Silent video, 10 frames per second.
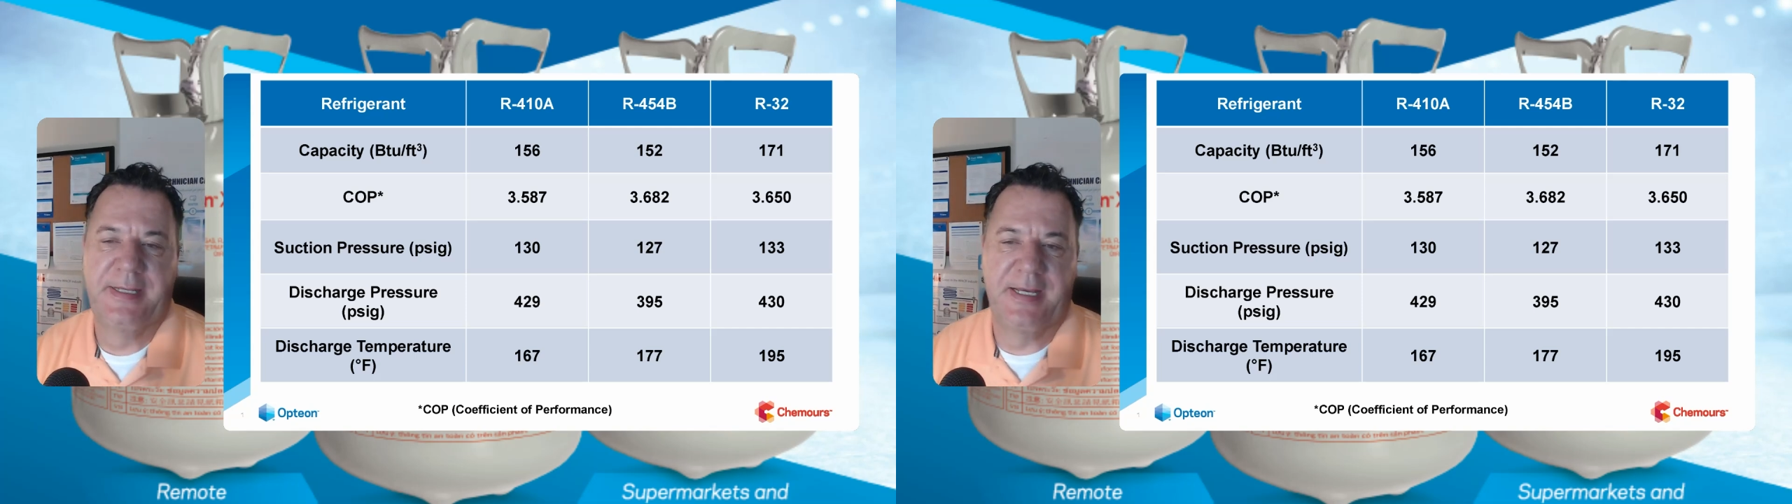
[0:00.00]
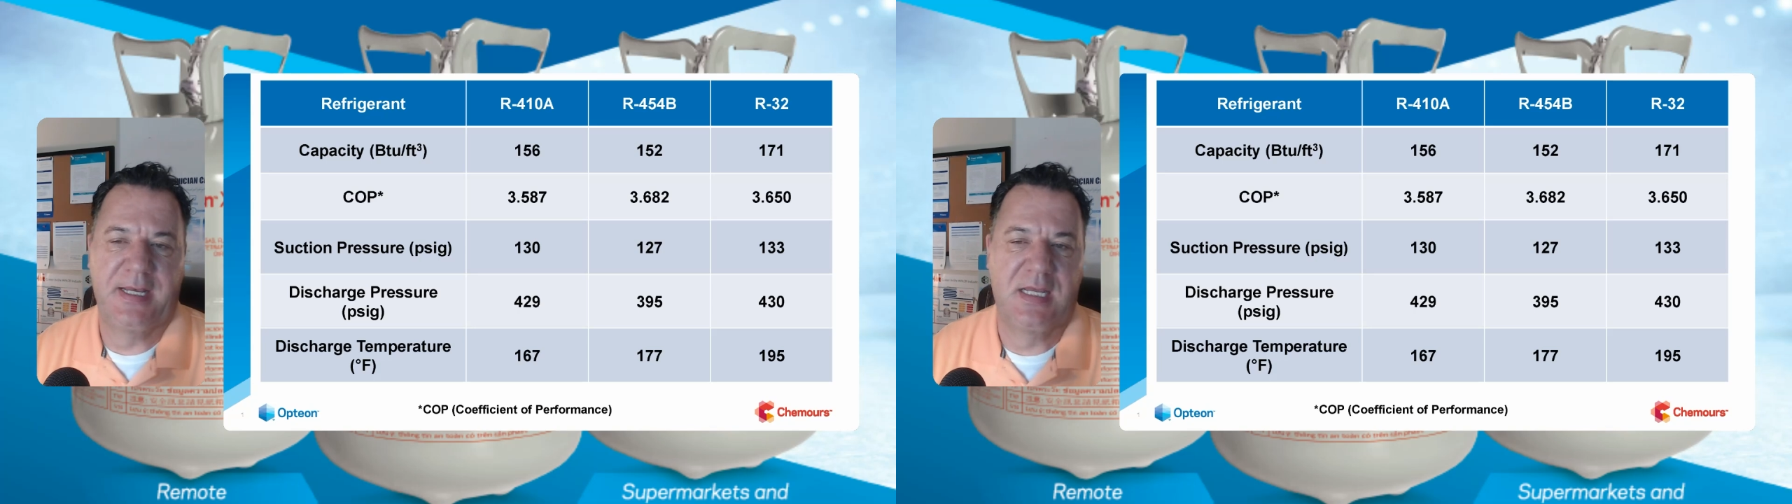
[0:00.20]

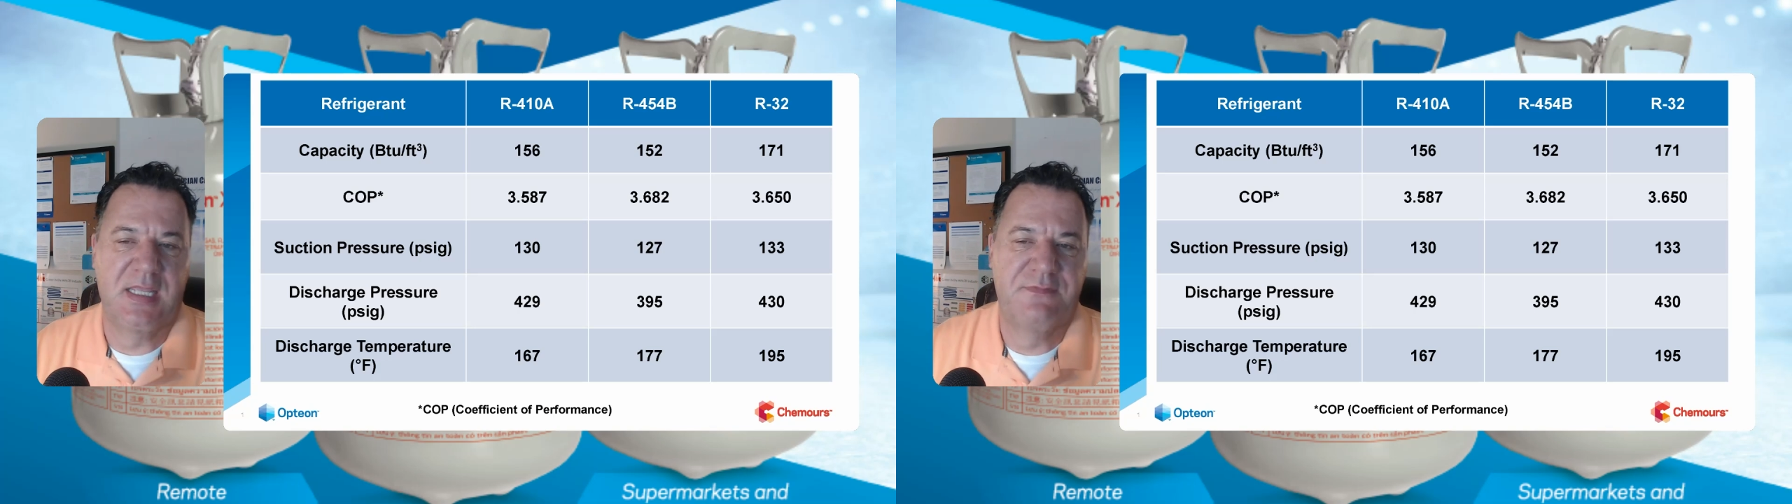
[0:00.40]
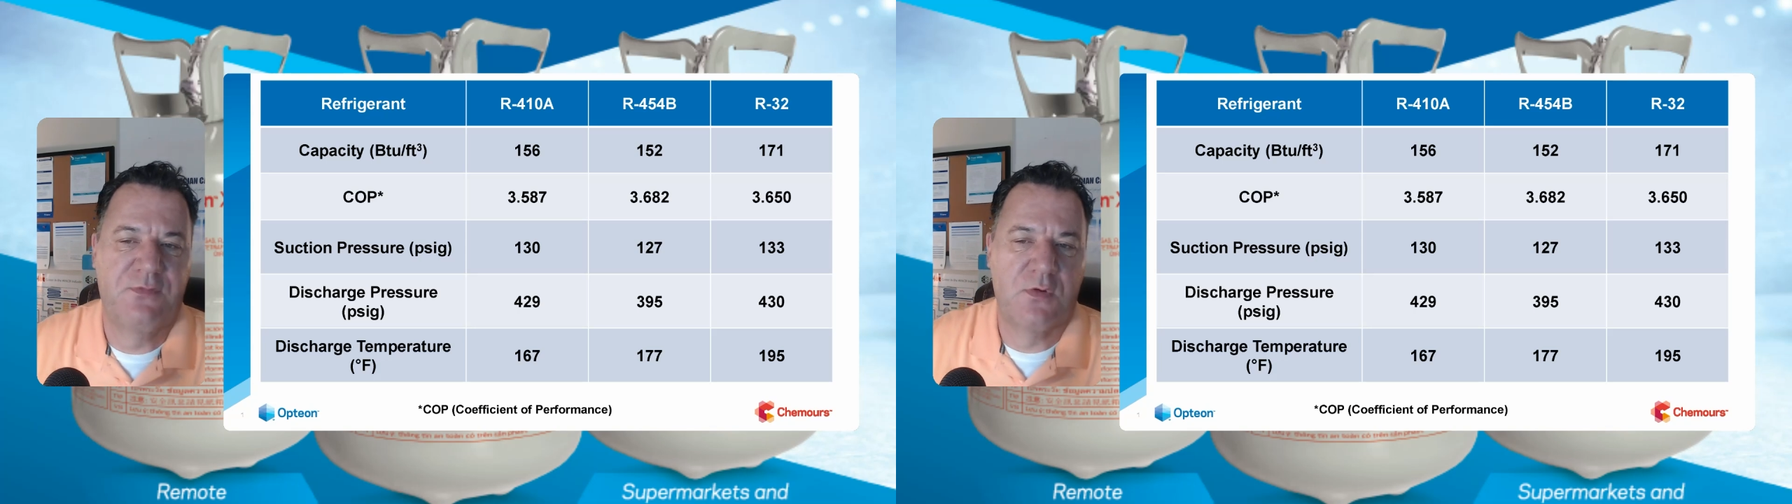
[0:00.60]

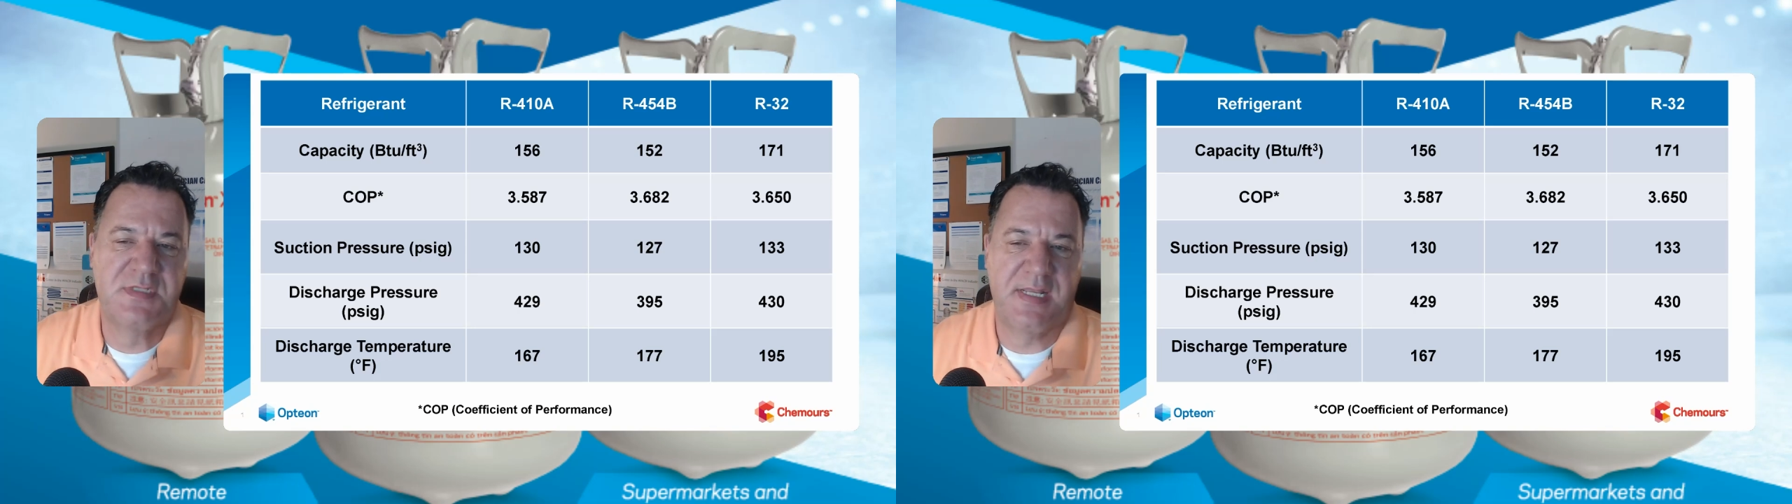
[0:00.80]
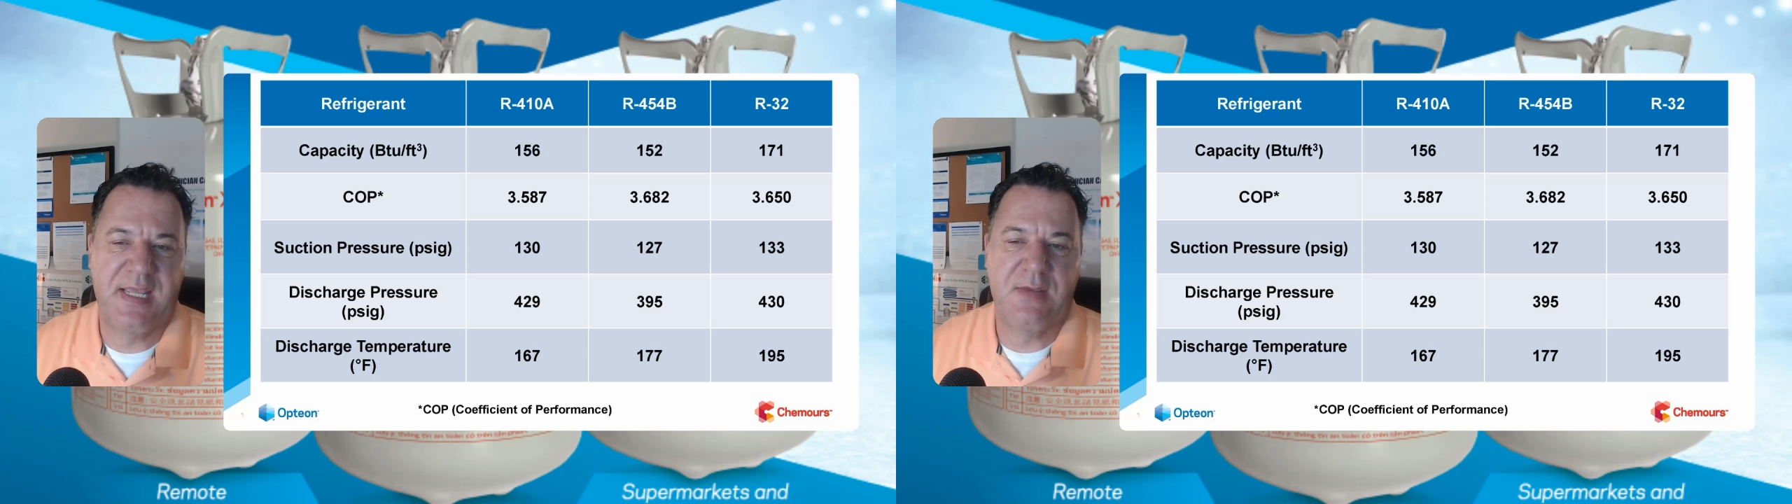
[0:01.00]
If
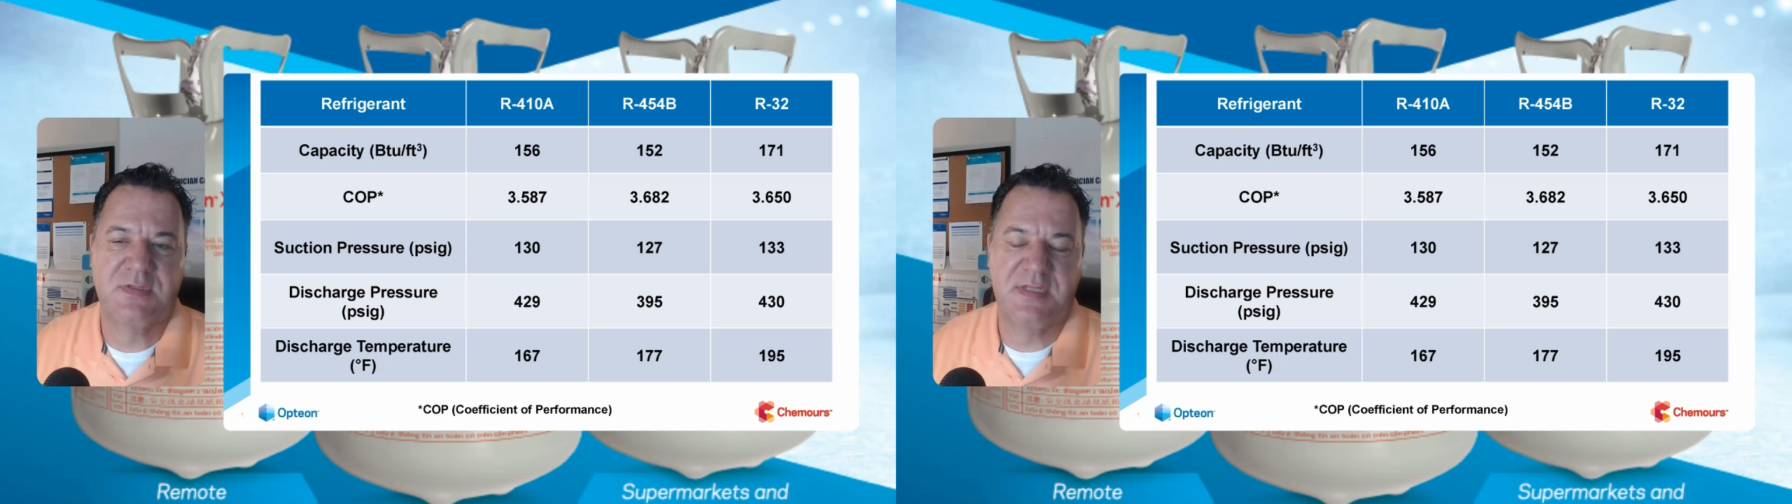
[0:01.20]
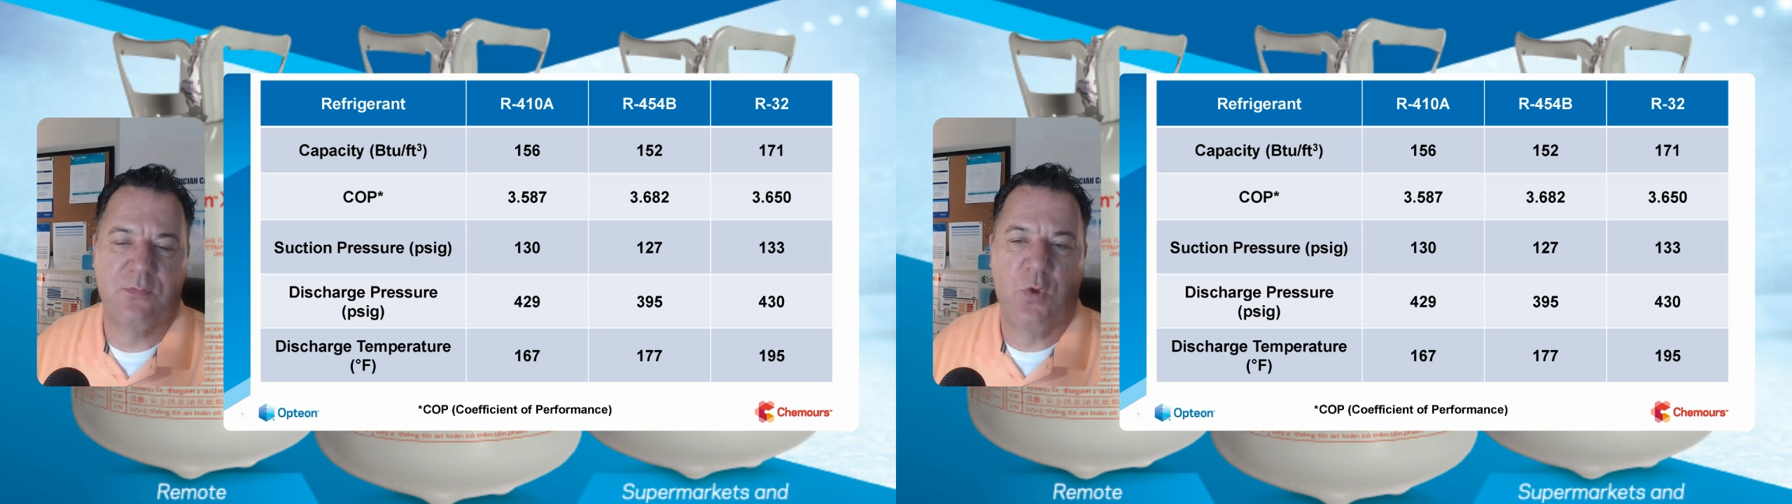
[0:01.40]
410A was at